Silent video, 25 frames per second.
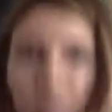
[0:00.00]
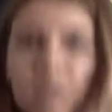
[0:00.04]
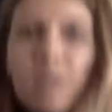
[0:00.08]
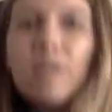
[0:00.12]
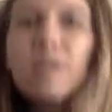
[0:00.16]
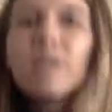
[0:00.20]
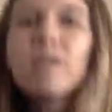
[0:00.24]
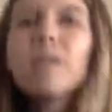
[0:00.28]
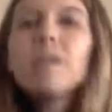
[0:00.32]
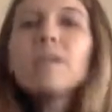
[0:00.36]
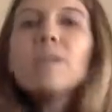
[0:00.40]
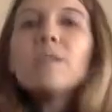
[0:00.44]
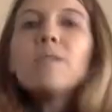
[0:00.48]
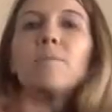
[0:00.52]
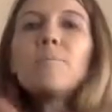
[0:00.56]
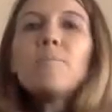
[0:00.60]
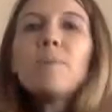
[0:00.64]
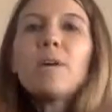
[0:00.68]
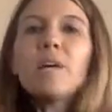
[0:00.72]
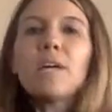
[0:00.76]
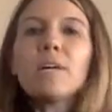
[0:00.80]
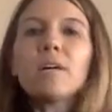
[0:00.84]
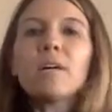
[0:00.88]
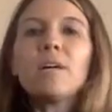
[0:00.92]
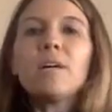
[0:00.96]
and then
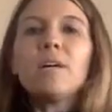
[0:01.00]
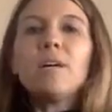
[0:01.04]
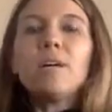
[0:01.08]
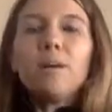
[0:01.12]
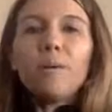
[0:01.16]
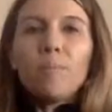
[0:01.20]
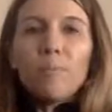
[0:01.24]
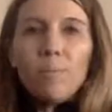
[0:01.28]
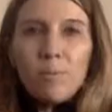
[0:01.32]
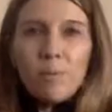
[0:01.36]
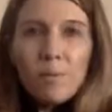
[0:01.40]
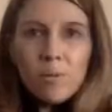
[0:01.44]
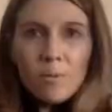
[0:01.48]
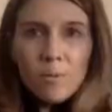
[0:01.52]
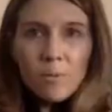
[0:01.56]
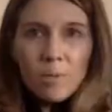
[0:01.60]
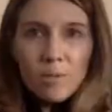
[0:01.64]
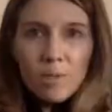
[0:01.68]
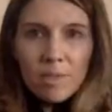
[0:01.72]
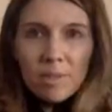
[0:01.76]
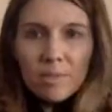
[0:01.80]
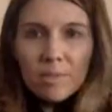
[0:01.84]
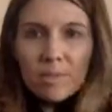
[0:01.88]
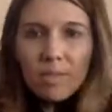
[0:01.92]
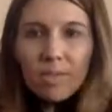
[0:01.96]
back up
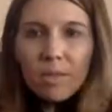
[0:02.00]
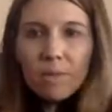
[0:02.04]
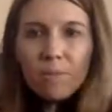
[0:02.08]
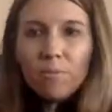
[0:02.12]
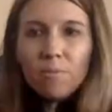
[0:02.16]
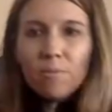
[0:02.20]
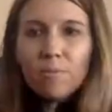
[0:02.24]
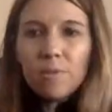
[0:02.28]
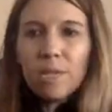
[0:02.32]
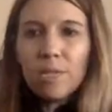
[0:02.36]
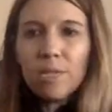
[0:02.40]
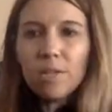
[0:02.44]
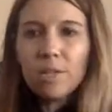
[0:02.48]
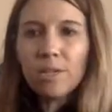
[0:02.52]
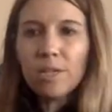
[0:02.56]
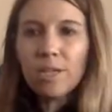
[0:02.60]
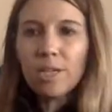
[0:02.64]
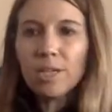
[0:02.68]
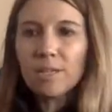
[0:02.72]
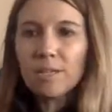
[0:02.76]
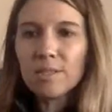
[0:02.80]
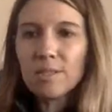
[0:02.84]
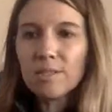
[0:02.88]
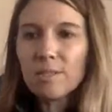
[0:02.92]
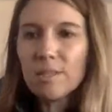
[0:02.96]
with the same figure
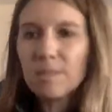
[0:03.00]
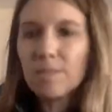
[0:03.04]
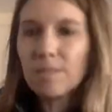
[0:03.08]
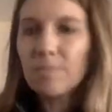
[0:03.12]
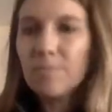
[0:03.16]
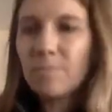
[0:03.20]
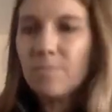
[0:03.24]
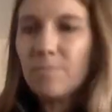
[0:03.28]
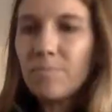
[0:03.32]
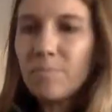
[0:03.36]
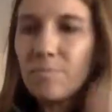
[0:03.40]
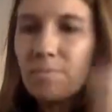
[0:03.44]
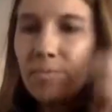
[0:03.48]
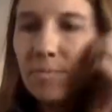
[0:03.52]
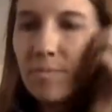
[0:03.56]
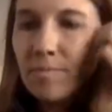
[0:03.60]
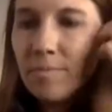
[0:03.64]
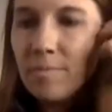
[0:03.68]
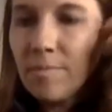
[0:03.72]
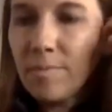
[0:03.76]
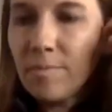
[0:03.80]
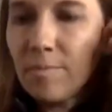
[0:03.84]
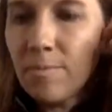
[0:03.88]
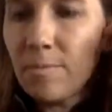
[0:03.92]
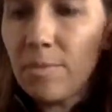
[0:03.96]
eights.
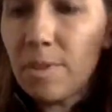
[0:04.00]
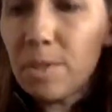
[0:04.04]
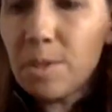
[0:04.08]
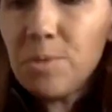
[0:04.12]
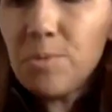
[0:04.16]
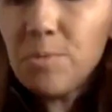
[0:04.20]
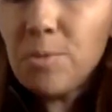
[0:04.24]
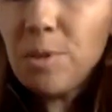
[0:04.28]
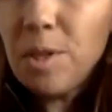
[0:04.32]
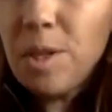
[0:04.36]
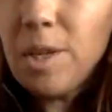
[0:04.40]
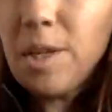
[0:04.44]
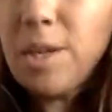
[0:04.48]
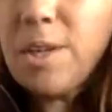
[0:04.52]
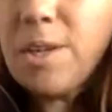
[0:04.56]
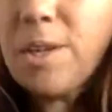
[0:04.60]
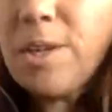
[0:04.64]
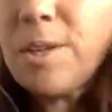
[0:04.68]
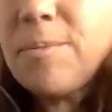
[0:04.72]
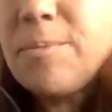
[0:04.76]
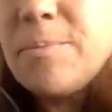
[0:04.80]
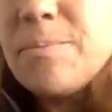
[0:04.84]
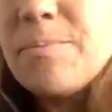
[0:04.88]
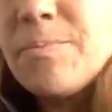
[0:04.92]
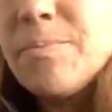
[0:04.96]
Feels really good.
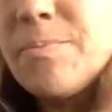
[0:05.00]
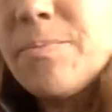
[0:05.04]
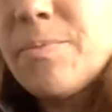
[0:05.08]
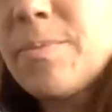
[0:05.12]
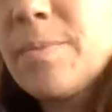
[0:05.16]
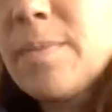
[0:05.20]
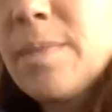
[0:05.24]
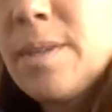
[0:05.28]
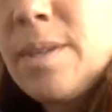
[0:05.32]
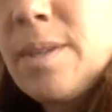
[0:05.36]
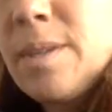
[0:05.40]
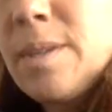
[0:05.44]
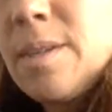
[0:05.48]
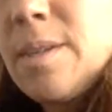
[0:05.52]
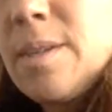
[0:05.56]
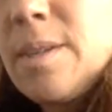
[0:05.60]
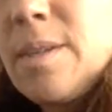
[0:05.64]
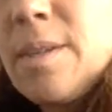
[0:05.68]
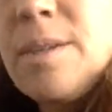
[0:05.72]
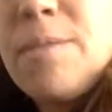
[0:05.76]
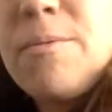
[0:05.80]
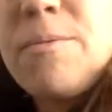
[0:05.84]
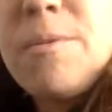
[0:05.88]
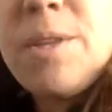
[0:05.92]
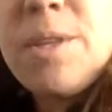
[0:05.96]

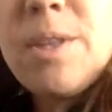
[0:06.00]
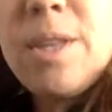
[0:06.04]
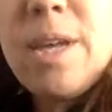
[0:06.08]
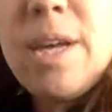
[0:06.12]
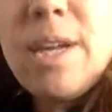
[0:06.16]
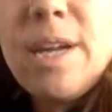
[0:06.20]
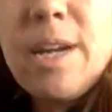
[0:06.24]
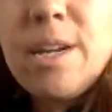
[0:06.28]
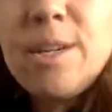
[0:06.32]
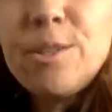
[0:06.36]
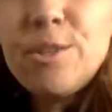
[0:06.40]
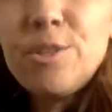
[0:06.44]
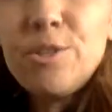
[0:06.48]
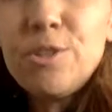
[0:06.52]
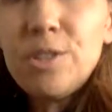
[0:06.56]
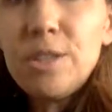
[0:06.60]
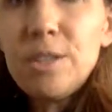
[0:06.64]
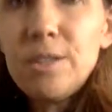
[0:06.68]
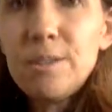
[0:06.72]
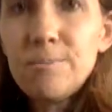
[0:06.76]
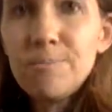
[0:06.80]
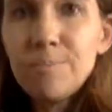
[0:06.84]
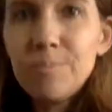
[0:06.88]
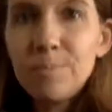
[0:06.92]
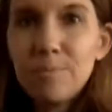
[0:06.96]
Feel that energy
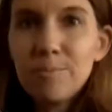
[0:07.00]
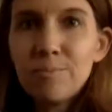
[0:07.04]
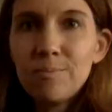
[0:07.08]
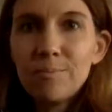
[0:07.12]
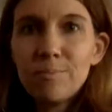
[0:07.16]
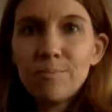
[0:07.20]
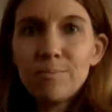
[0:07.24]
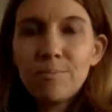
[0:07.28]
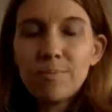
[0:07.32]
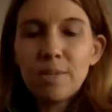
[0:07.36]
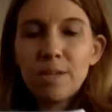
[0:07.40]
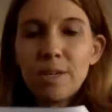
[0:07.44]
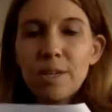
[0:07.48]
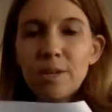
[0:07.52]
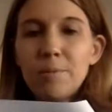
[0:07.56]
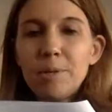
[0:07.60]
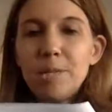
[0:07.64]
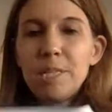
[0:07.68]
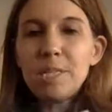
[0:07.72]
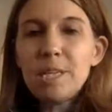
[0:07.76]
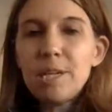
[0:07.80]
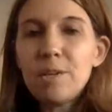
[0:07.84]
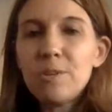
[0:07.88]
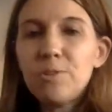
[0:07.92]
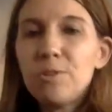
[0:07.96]
coming
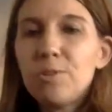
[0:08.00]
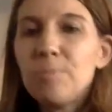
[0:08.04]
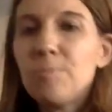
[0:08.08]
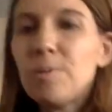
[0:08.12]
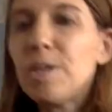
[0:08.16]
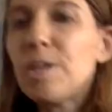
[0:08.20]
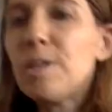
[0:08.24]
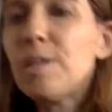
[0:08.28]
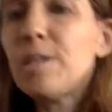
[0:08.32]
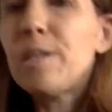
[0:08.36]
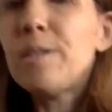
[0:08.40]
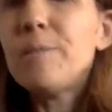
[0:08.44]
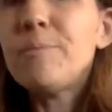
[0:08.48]
down your body.